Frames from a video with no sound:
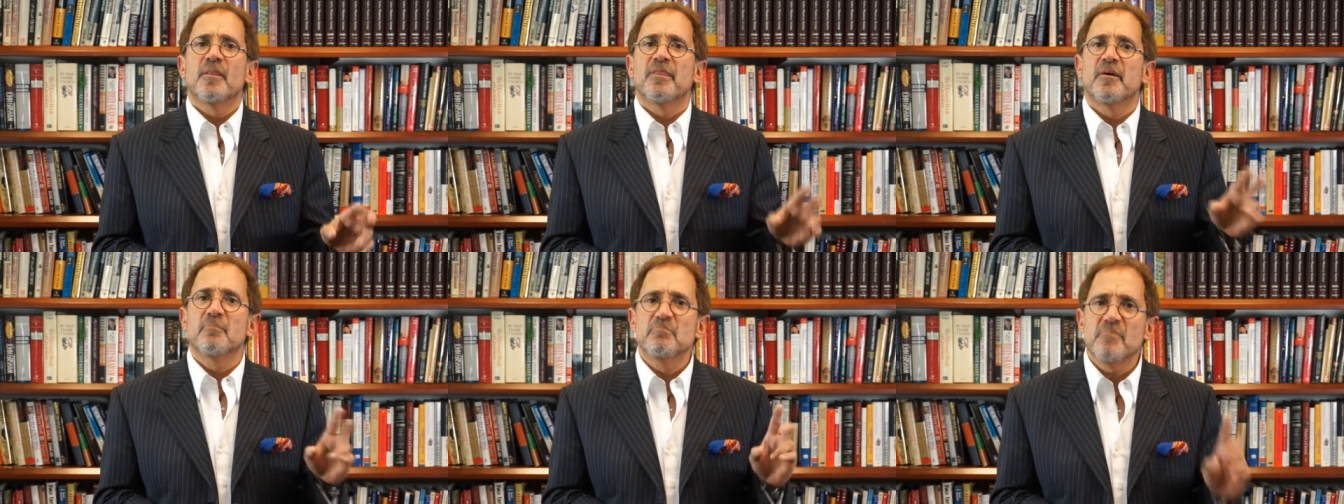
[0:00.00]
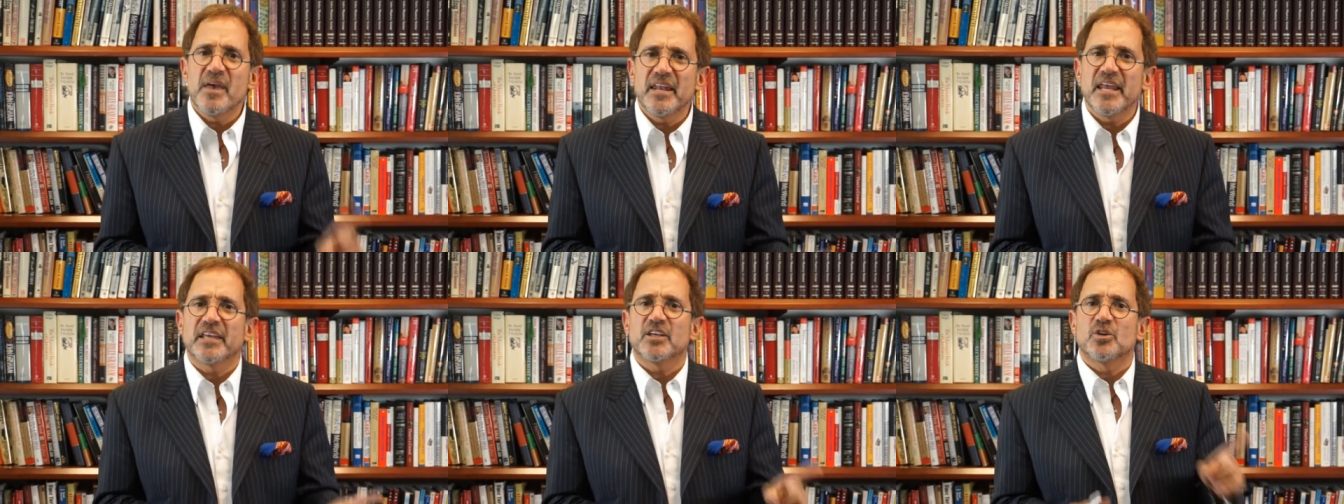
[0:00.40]
the
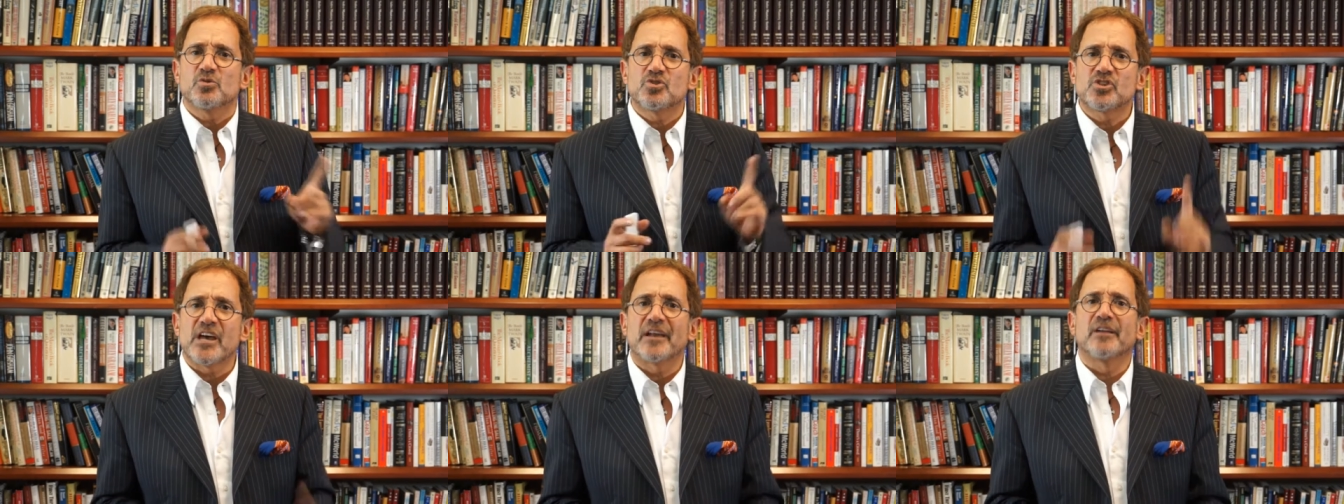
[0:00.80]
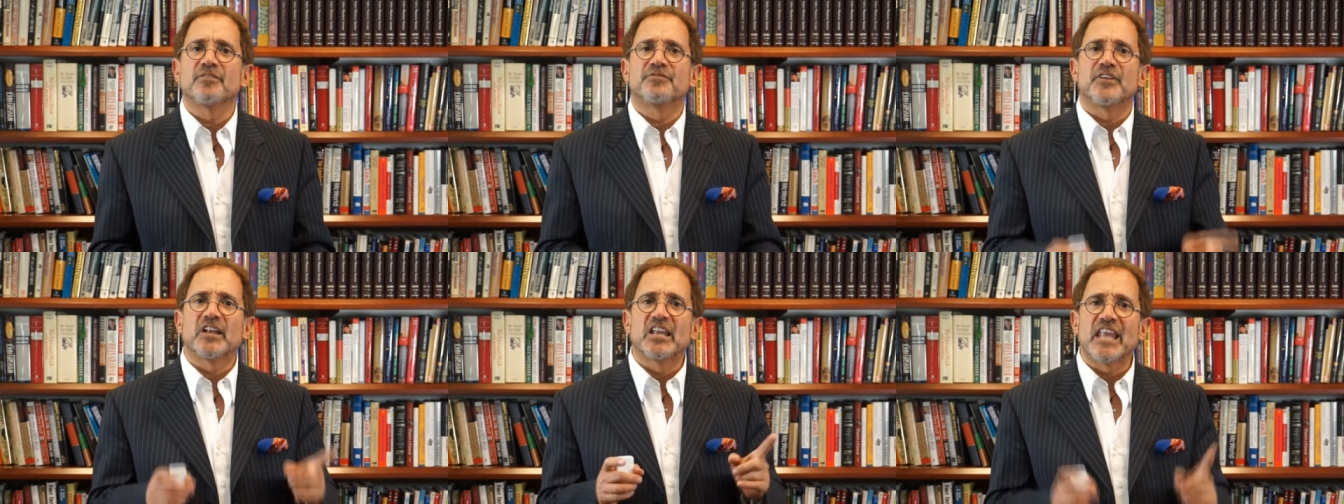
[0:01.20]
minute you
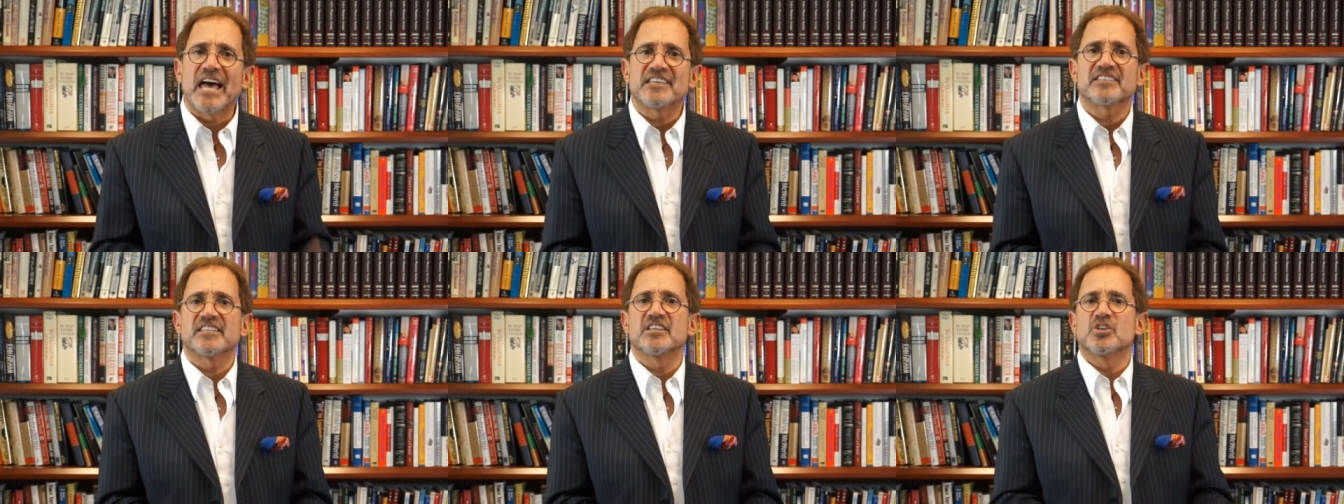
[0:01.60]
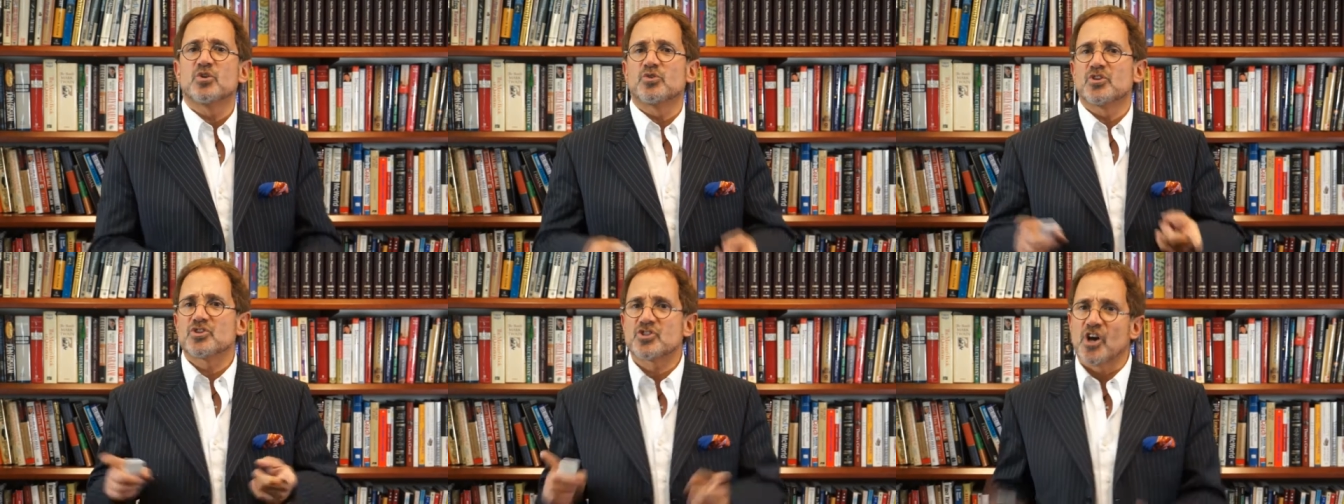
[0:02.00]
settle for less than
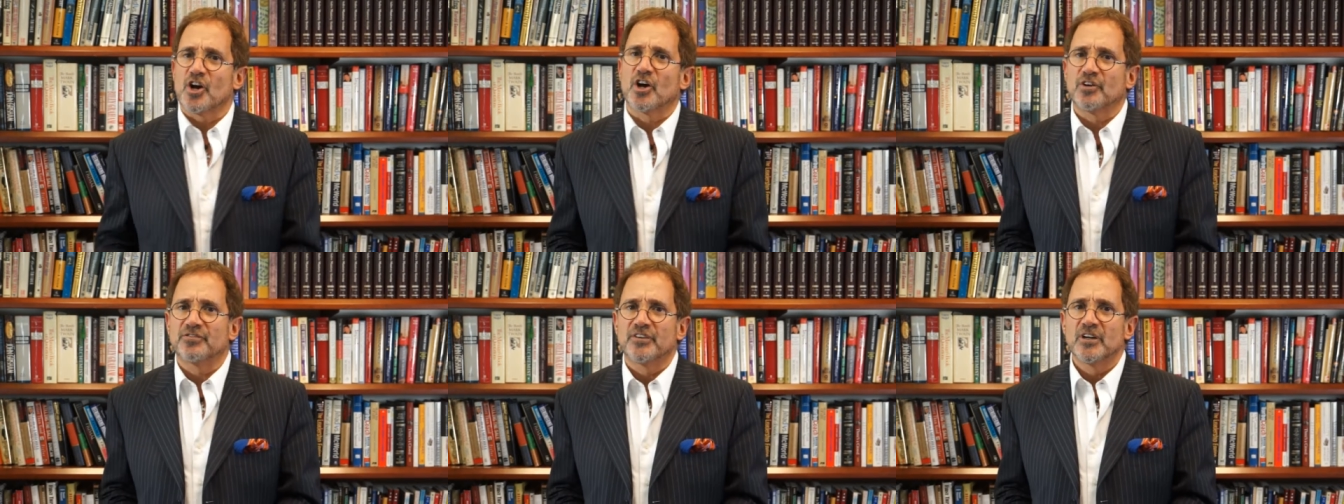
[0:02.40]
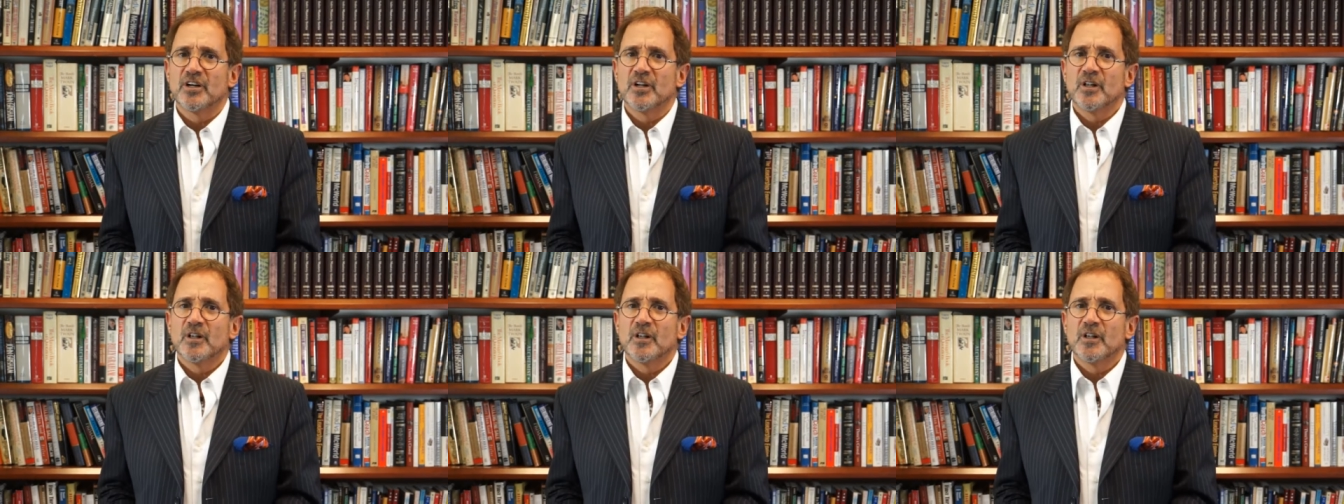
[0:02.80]
you deserve,